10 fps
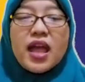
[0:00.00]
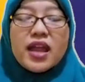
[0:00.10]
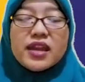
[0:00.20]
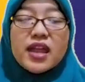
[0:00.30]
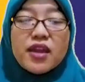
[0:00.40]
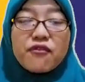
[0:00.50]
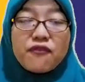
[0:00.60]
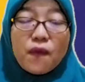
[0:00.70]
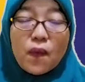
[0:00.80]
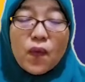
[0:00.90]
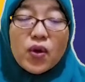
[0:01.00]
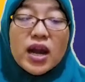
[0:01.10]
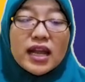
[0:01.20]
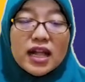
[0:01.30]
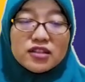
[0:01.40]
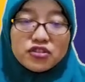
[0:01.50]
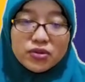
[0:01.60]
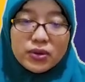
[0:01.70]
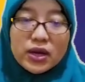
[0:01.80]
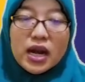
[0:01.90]
And then 4.
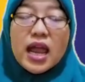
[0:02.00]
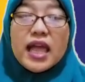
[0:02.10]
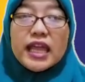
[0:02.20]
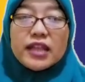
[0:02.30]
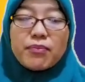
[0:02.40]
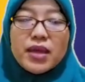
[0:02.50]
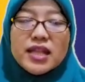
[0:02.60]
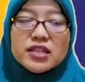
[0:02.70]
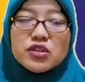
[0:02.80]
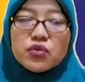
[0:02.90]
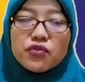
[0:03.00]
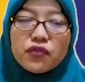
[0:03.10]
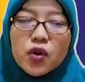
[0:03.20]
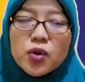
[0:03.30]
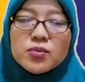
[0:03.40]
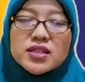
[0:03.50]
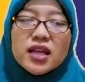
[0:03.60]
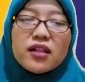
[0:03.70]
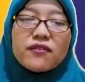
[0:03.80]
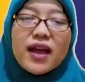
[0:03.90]
Cultural. It means to form
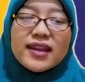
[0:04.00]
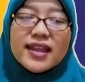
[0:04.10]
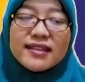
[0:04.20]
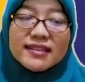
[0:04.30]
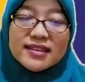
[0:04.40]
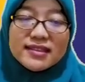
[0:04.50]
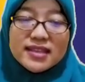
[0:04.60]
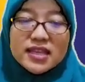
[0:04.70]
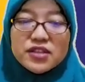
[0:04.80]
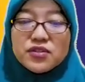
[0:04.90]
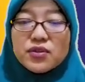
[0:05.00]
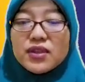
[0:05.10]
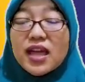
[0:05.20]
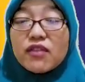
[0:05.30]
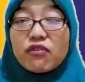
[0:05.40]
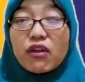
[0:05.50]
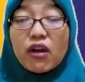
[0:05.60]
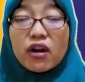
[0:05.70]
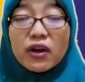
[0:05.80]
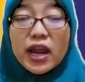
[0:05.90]
self-identity so that they
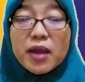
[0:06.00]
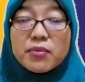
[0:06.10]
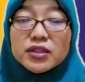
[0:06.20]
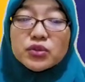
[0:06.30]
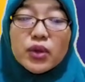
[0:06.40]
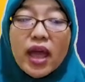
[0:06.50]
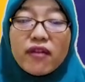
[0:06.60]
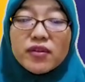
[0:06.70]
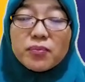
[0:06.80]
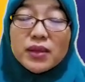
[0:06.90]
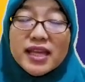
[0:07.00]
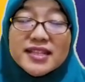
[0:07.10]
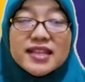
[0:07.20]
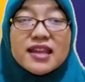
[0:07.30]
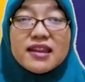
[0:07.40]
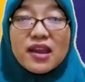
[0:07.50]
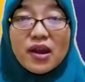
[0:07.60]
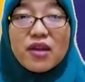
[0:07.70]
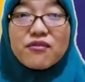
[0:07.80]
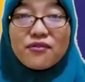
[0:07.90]
are able to have a place in their
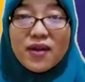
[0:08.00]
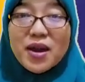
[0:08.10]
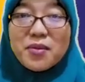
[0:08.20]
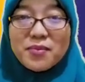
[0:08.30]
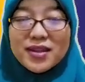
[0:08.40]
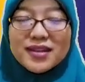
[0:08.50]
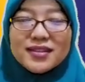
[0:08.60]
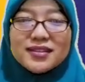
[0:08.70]
environment.